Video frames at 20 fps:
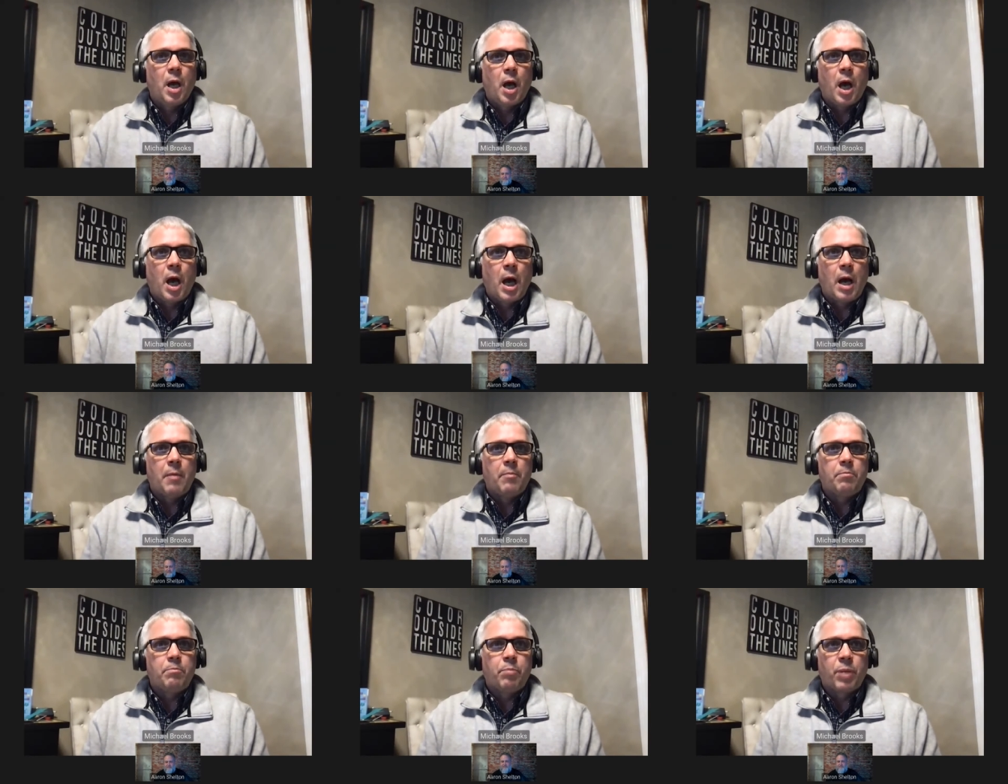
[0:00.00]

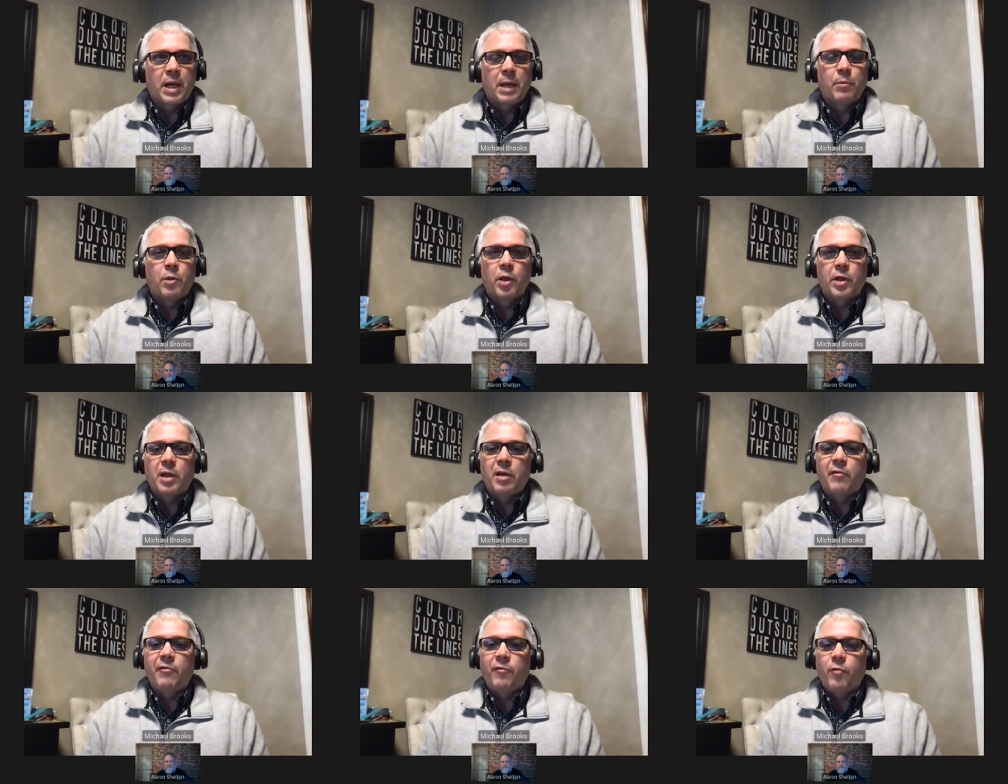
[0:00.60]
Um, but I'm
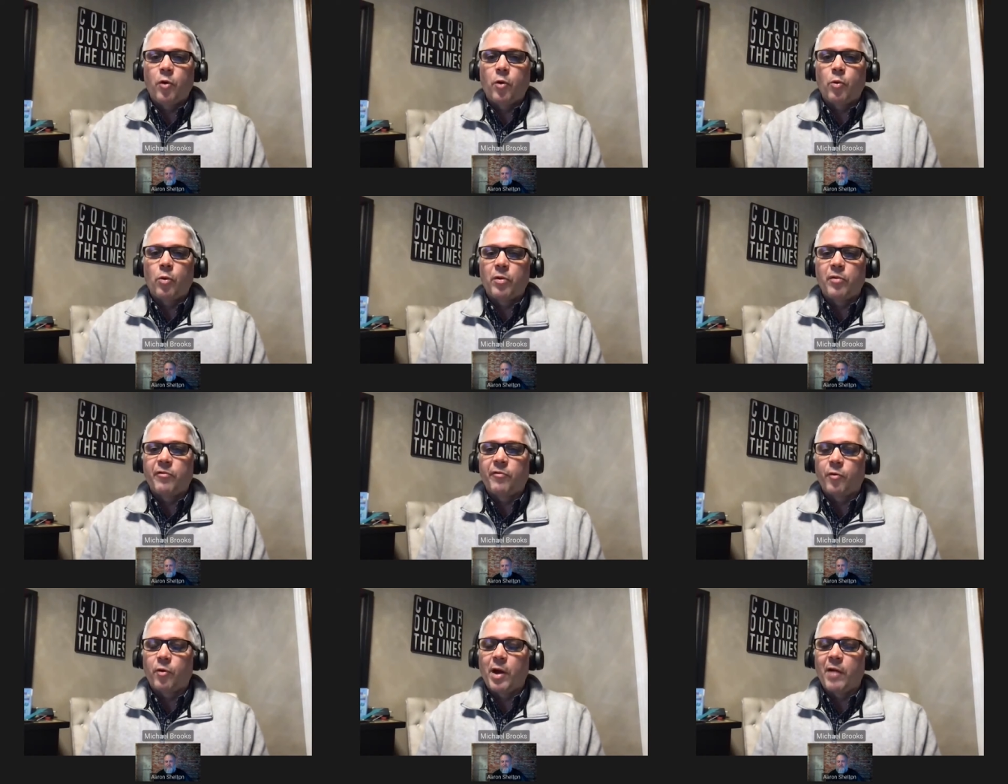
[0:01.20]
looking
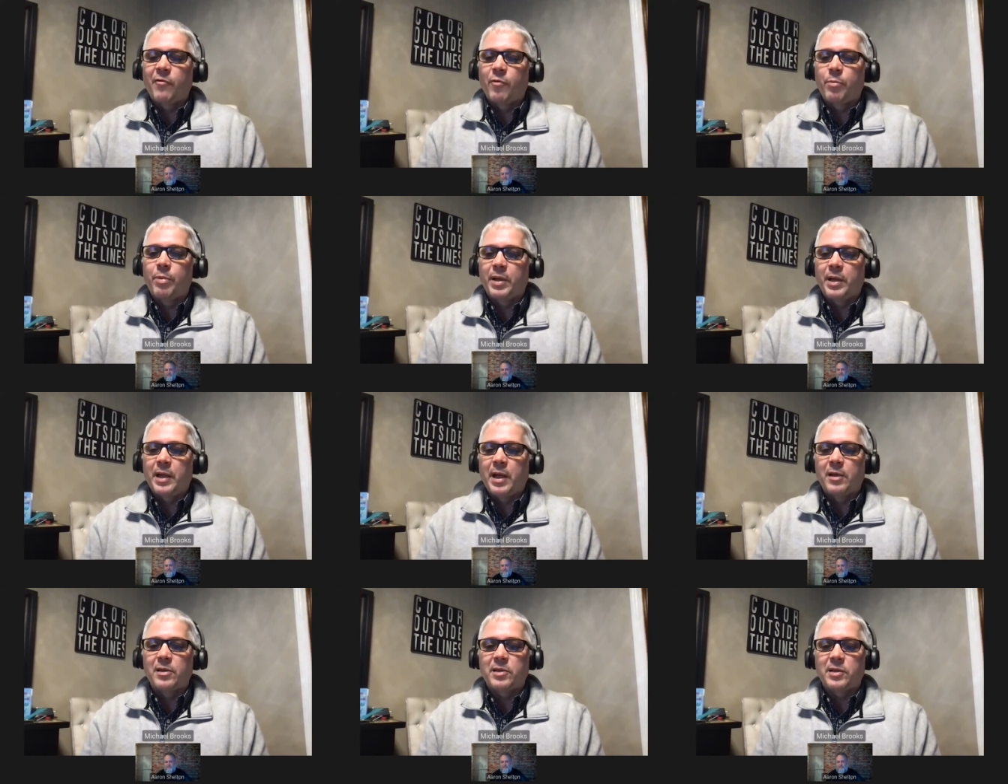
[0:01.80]
forward for
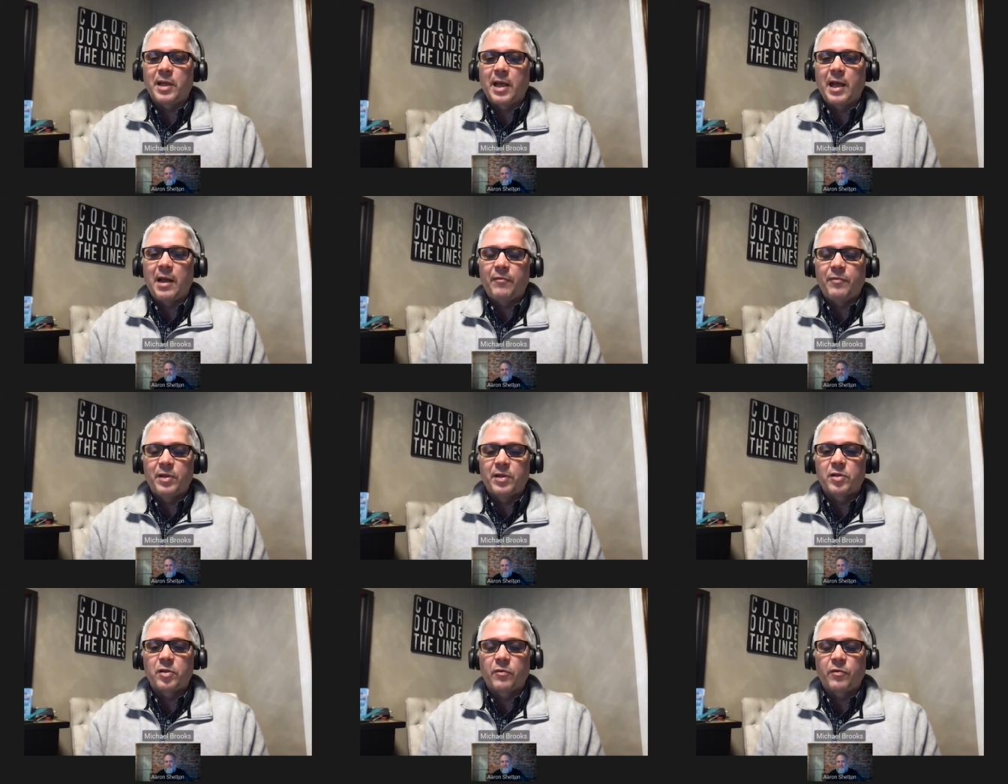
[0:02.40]
everybody else to have
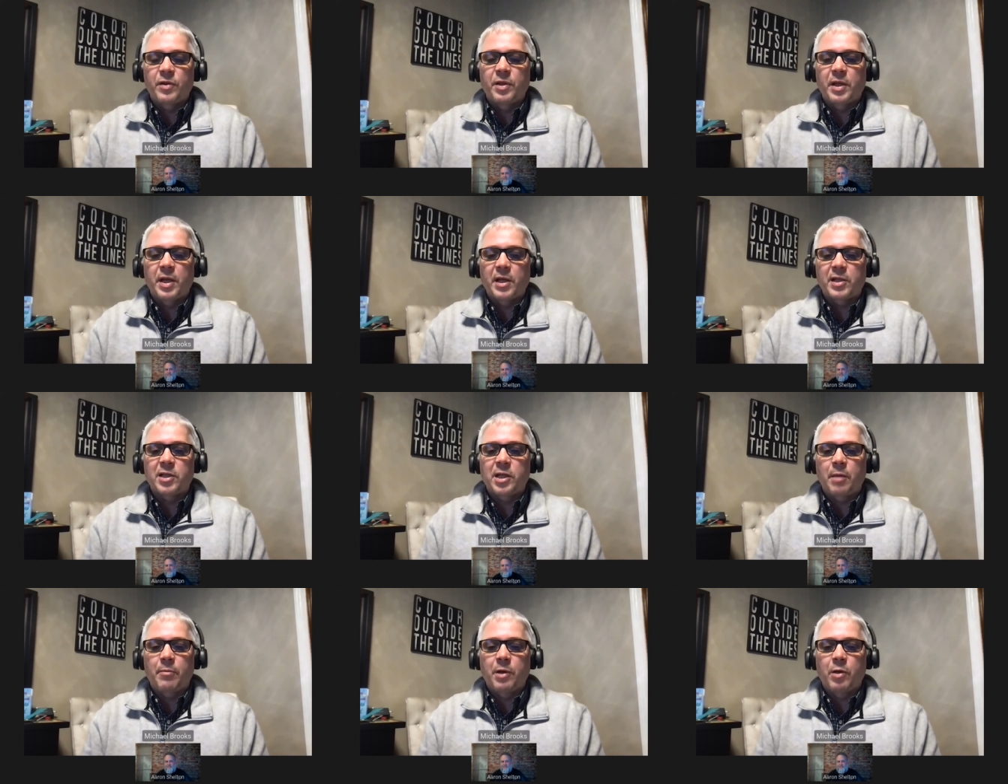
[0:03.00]
this over the
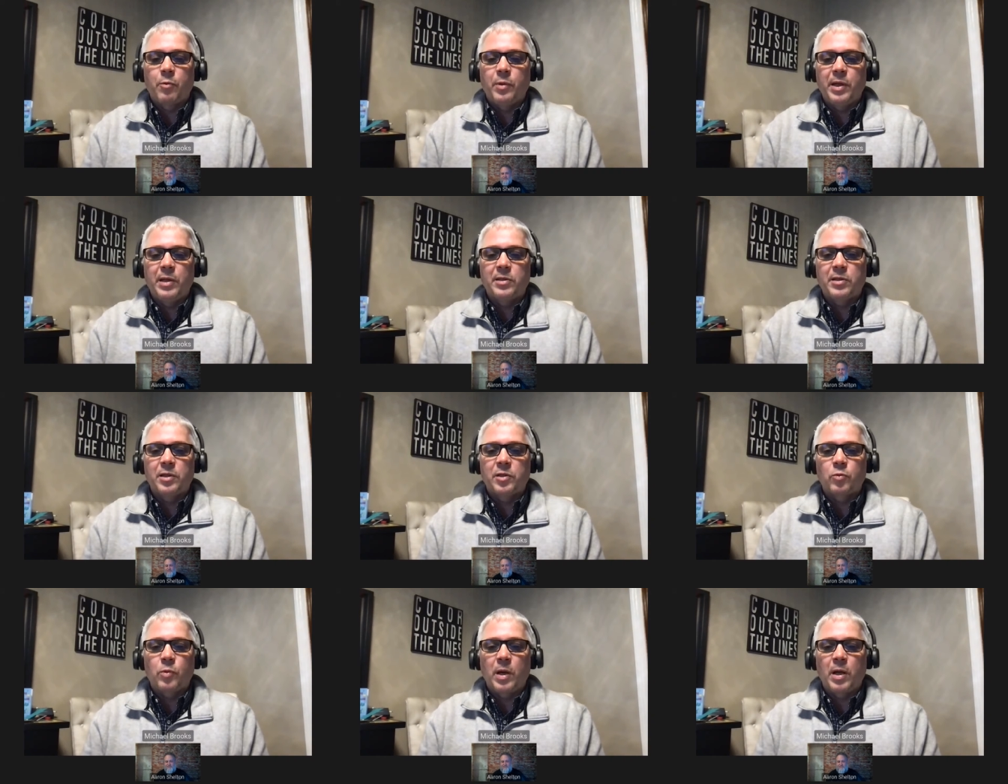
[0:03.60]
next coming
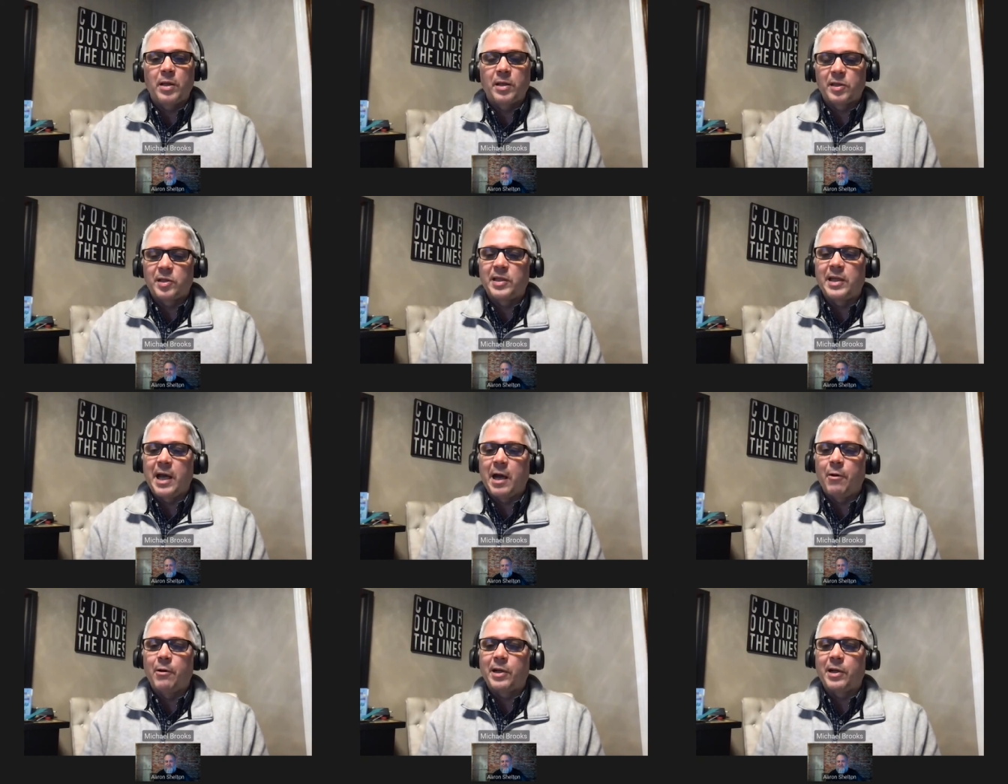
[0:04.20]
weeks as well and
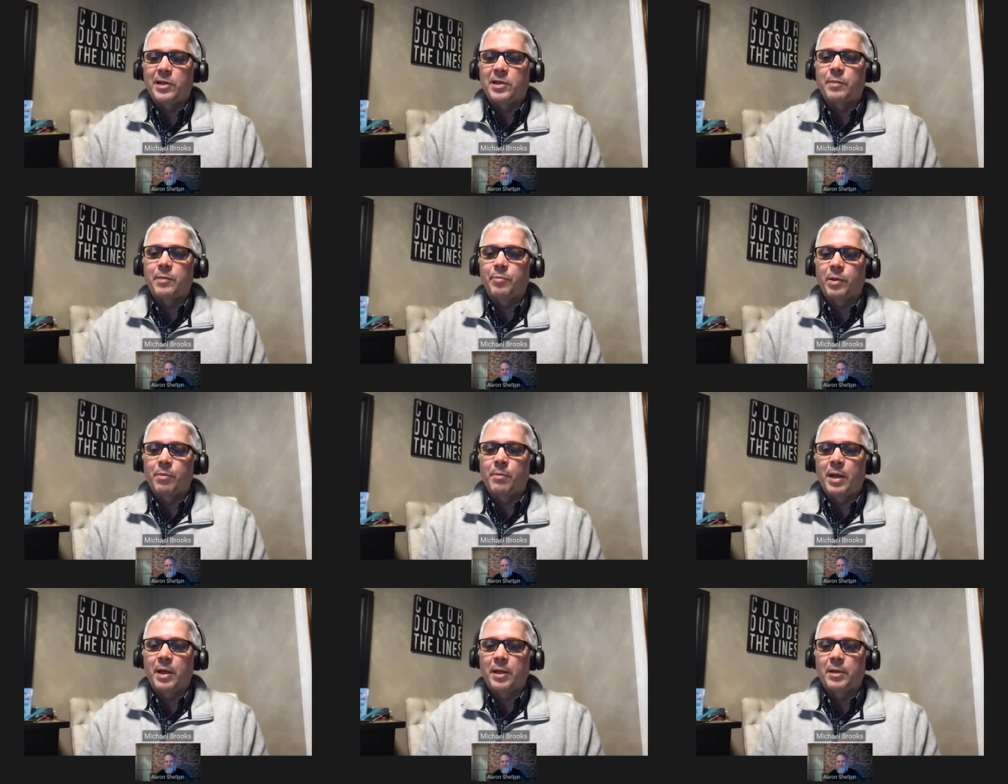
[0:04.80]
see how it gets
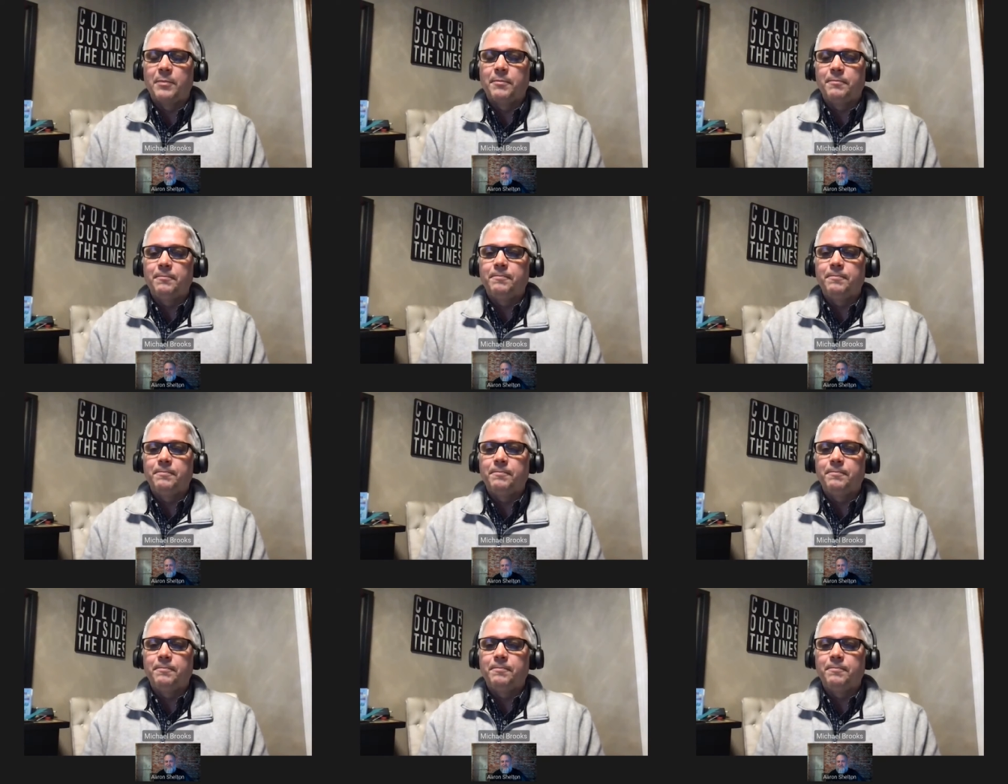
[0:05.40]
implemented.